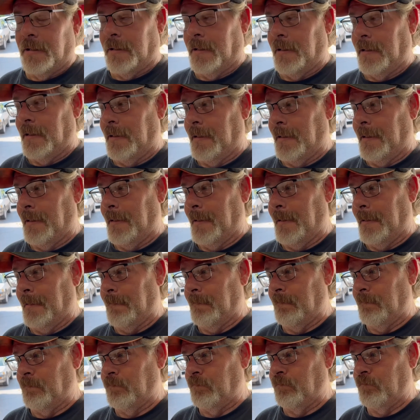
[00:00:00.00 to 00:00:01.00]

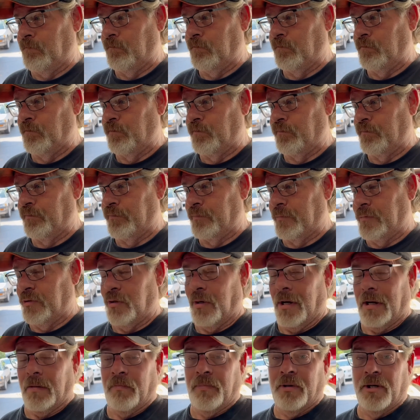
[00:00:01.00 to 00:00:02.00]

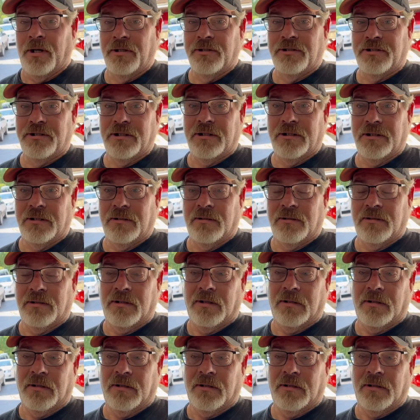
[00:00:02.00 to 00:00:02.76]
Do I punch it?